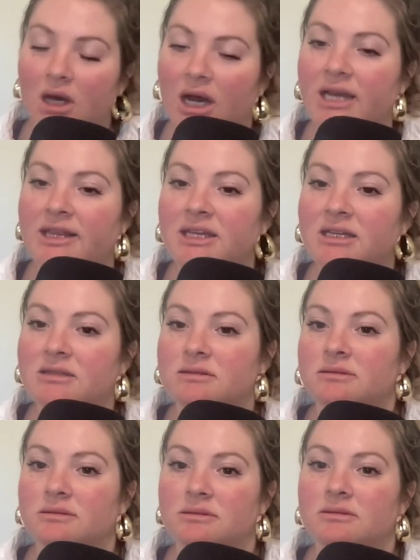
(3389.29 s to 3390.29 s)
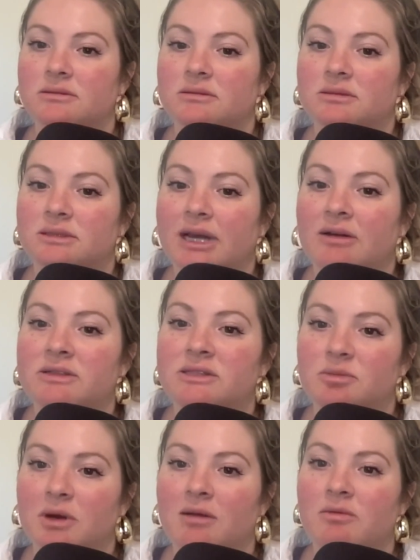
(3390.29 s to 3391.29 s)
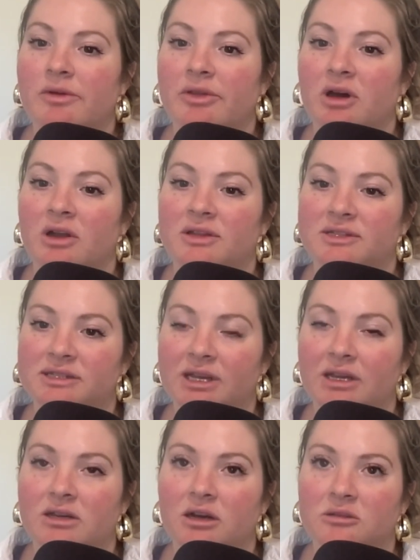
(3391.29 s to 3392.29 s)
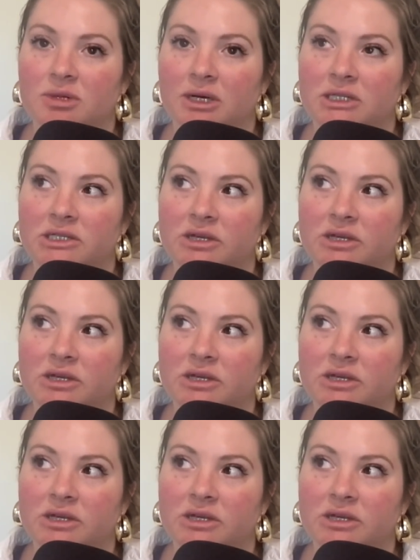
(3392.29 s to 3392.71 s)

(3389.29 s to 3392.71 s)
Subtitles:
I think that was the problem with a lot of the city dog parks.